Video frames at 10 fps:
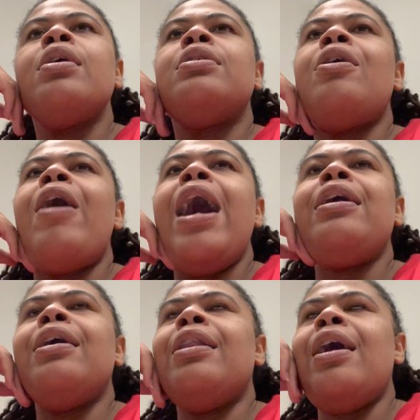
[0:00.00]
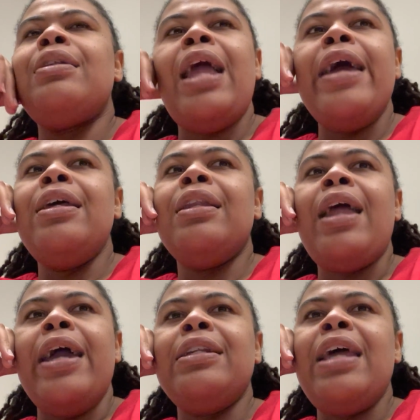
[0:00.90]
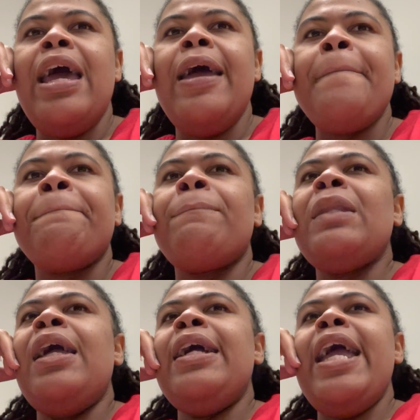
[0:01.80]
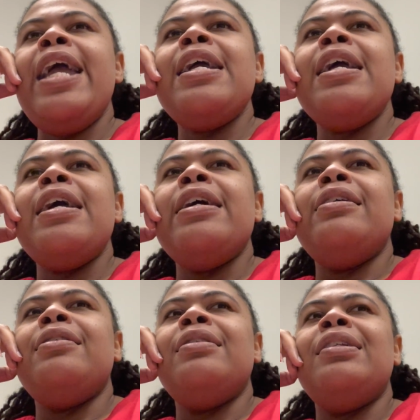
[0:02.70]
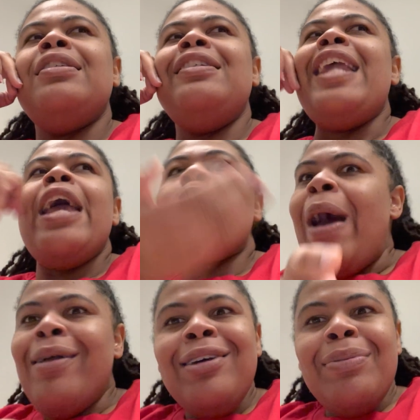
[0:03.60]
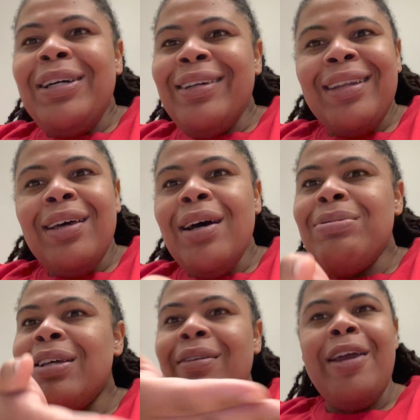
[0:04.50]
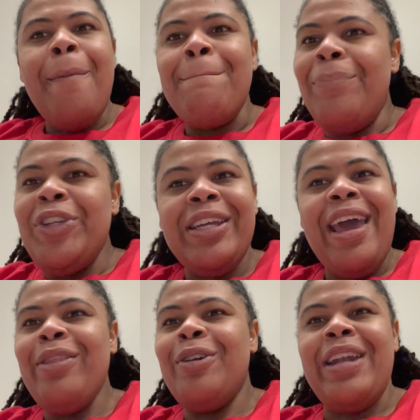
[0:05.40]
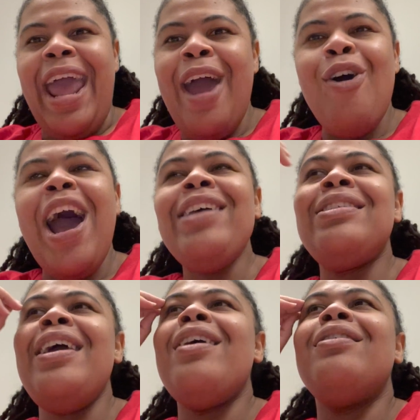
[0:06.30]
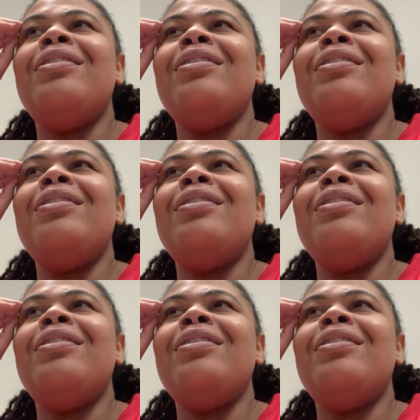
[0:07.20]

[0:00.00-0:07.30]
So I didn't like that. And they wound up hooking up, so they're together now. I said,